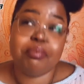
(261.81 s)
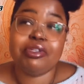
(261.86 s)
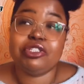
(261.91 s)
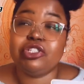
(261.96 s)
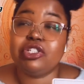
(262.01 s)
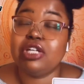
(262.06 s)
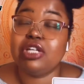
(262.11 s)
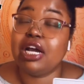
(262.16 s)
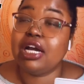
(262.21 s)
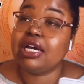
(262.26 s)
but
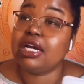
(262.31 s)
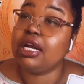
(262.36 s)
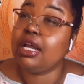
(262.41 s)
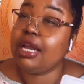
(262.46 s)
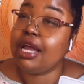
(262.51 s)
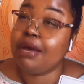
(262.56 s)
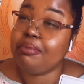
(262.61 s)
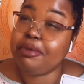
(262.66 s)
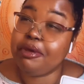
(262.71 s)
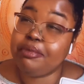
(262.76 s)
you're not going to
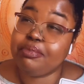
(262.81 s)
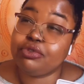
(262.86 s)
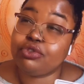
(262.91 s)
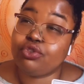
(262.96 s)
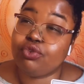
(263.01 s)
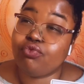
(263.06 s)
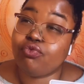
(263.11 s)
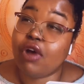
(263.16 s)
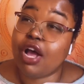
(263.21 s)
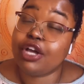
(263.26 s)
allow people
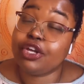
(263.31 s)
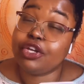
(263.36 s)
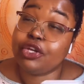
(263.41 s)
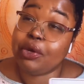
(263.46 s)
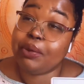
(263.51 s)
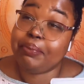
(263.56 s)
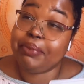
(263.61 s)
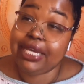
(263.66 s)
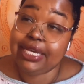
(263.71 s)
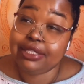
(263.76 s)
to rock
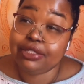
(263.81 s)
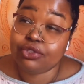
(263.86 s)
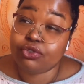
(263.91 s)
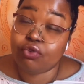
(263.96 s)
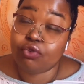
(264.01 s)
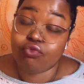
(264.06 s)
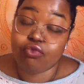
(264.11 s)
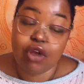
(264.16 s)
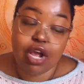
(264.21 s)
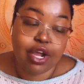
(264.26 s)
your peace
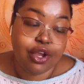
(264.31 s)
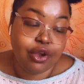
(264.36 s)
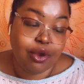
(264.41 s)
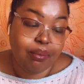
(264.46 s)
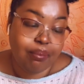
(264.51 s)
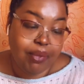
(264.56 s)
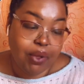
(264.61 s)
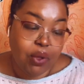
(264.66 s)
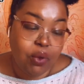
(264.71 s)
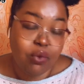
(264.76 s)
or rock your
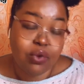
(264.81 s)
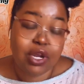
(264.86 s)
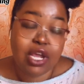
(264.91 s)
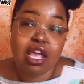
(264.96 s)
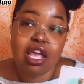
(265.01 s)
boat,